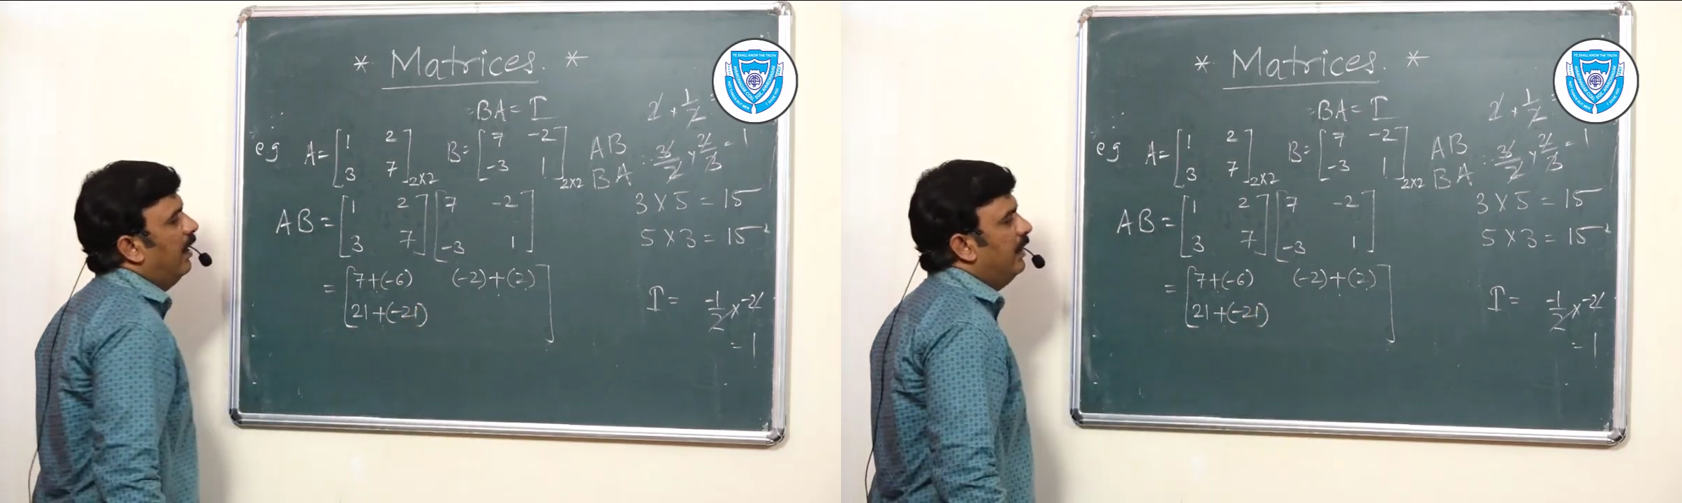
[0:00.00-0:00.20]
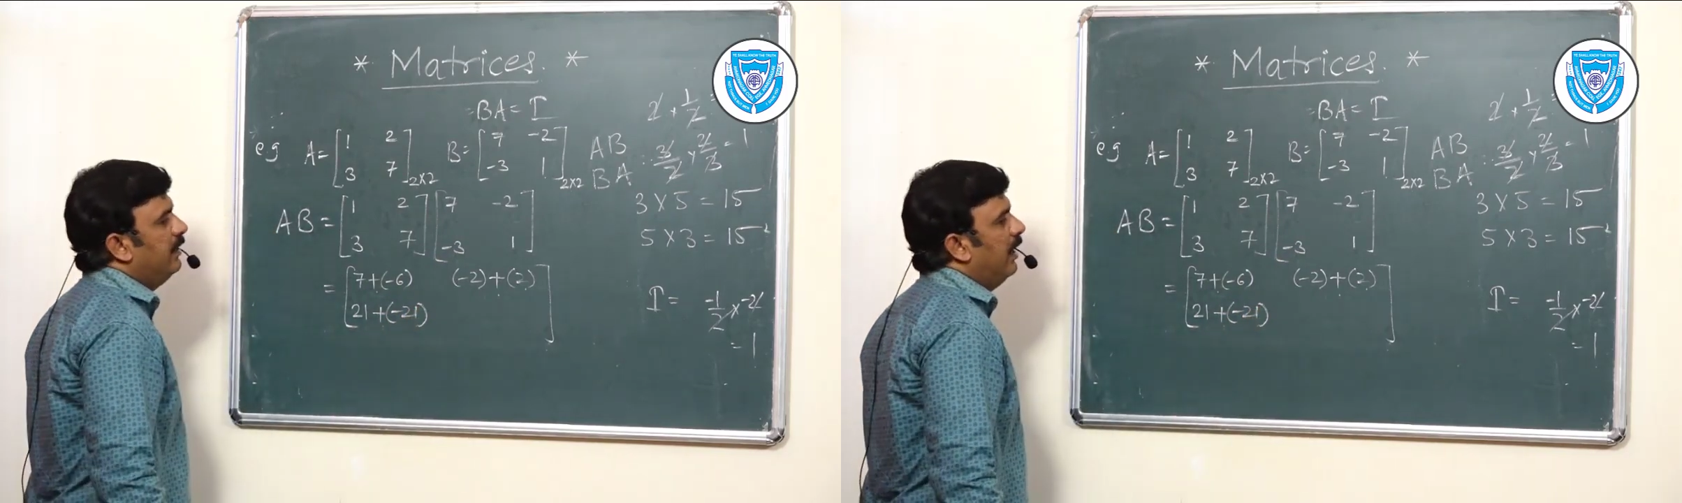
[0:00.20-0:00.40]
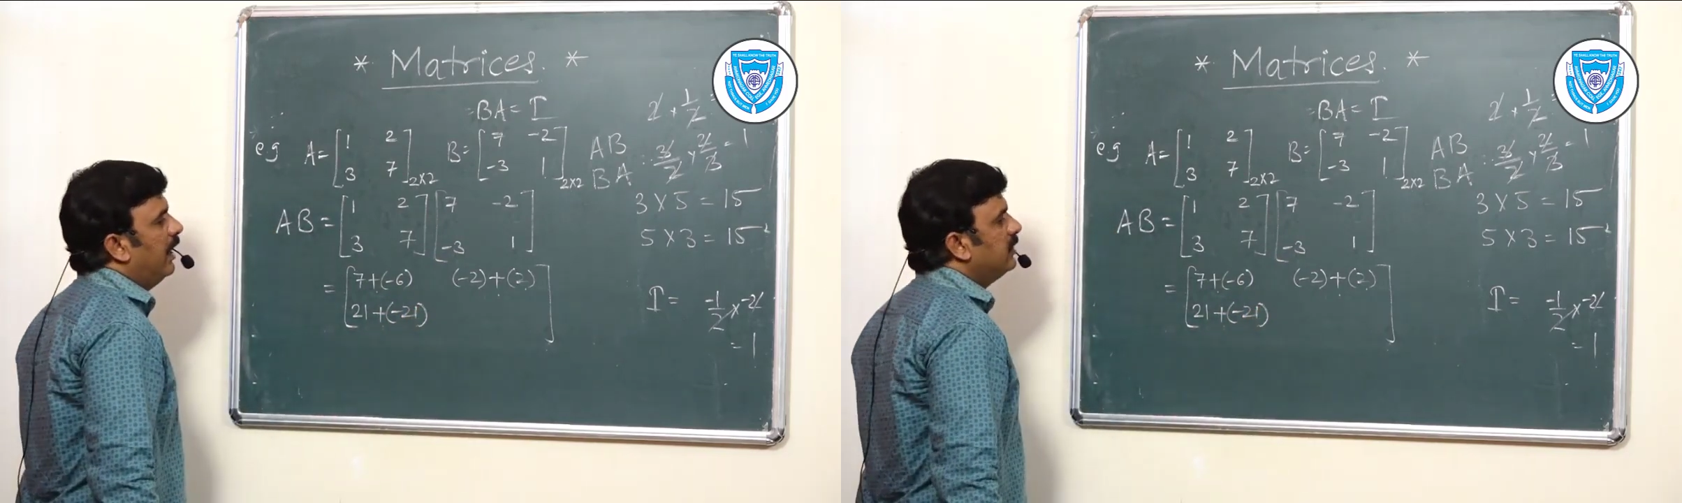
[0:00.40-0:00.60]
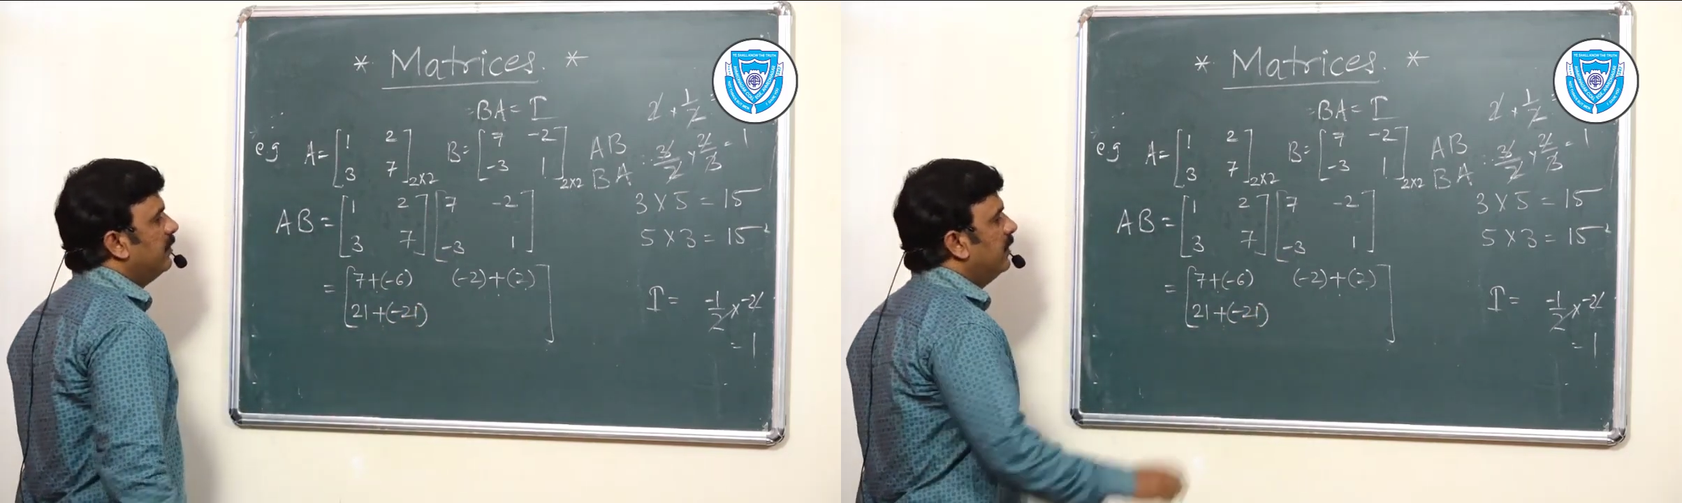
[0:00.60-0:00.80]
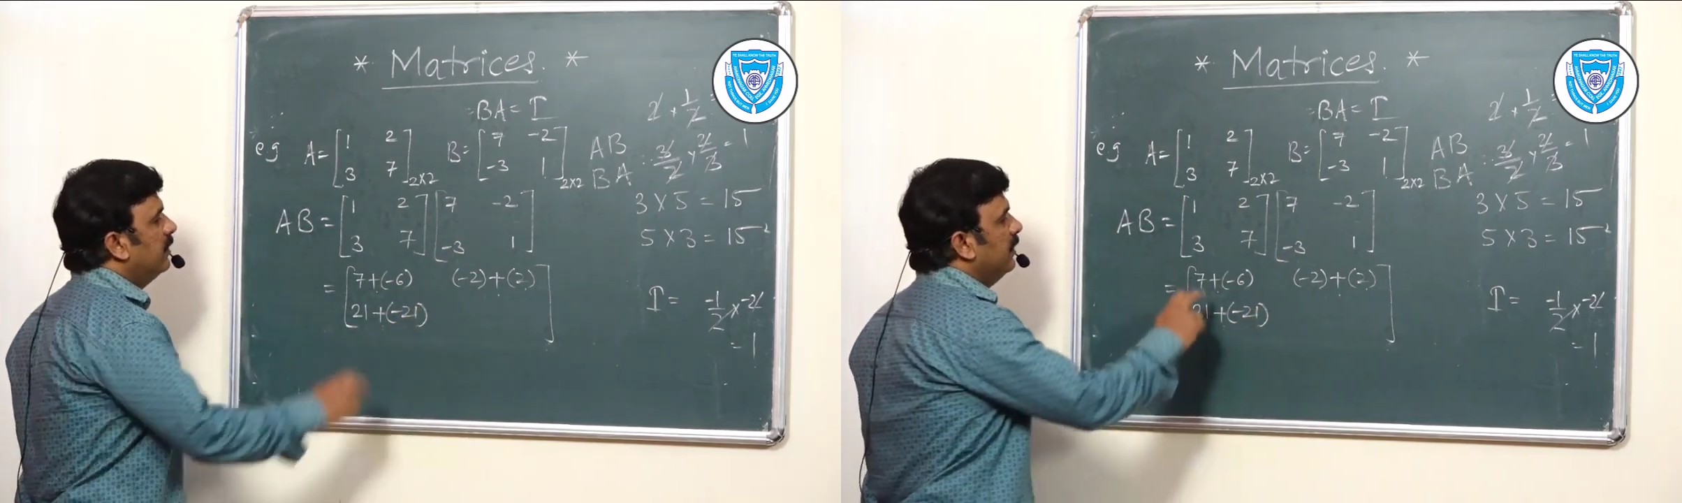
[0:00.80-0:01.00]
And the last
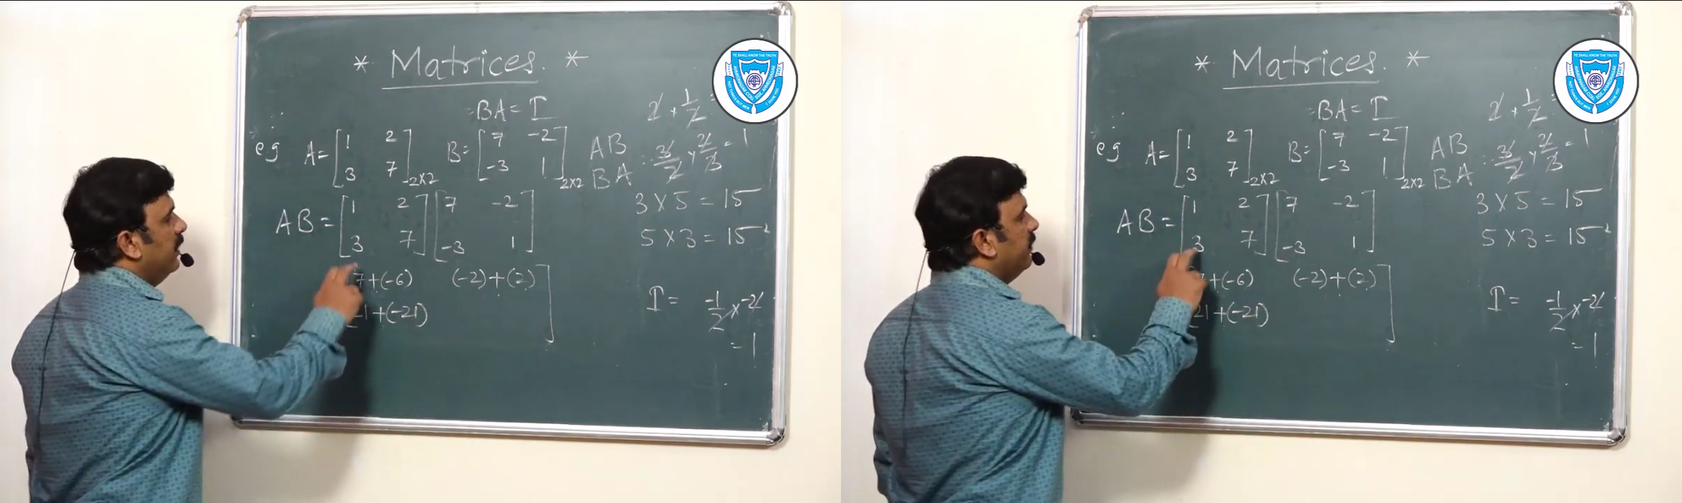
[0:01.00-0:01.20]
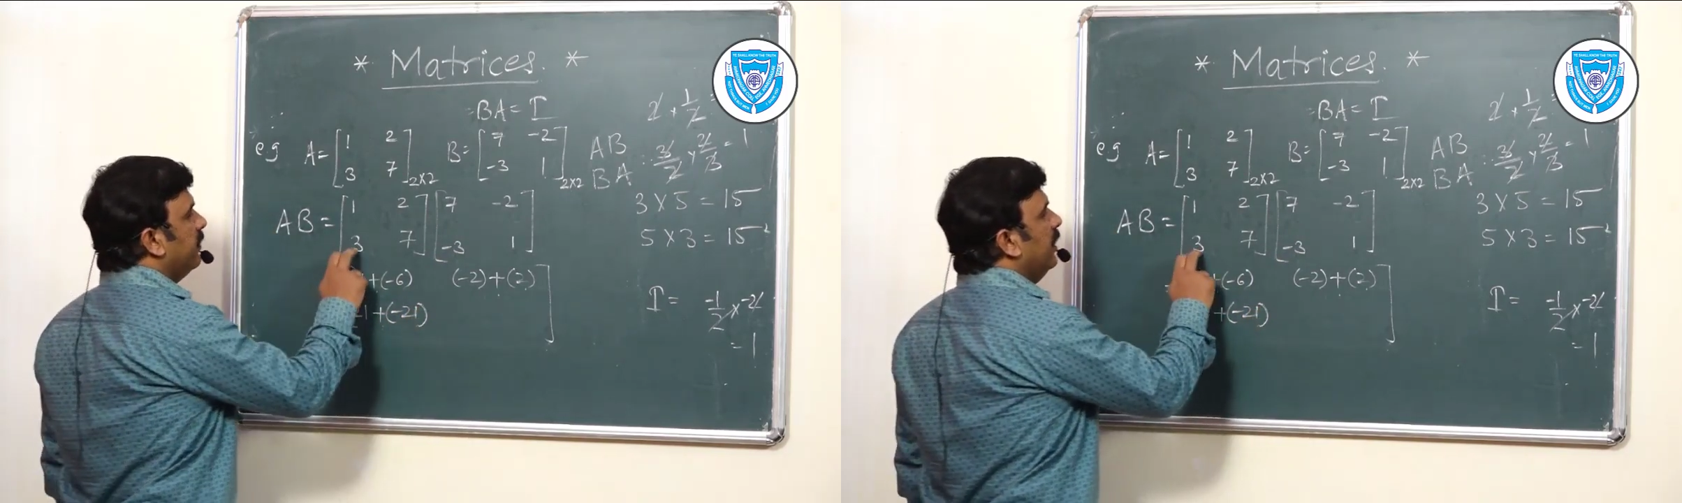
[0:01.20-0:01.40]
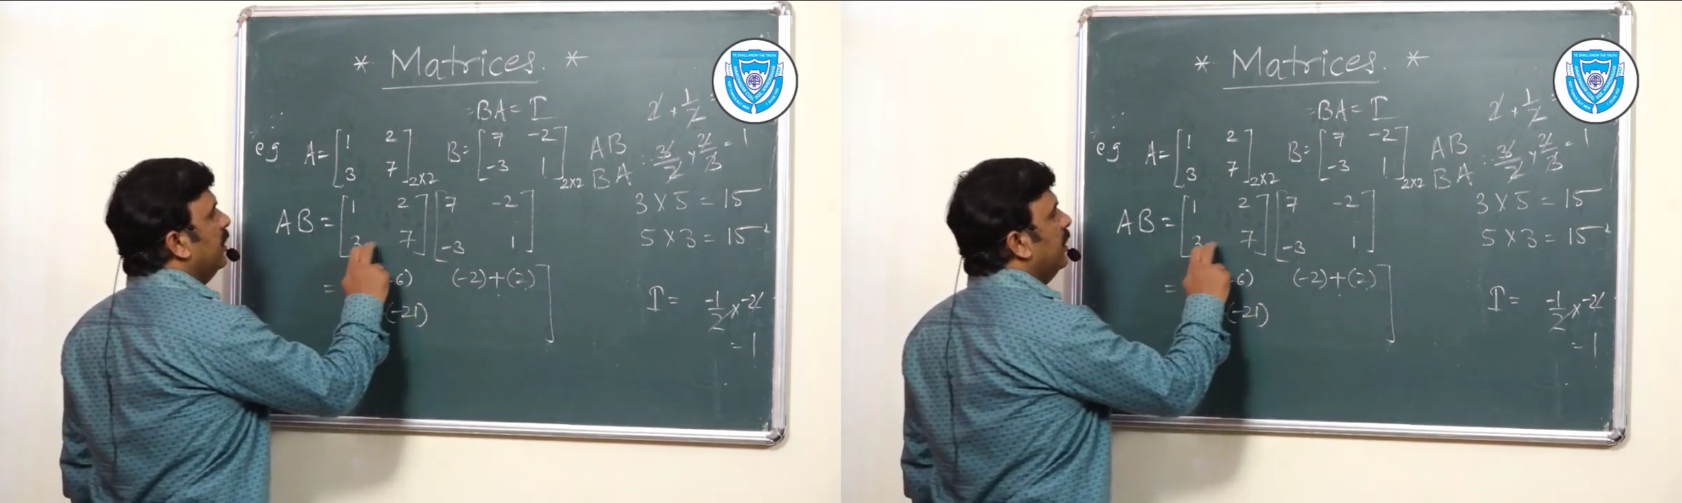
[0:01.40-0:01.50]
one is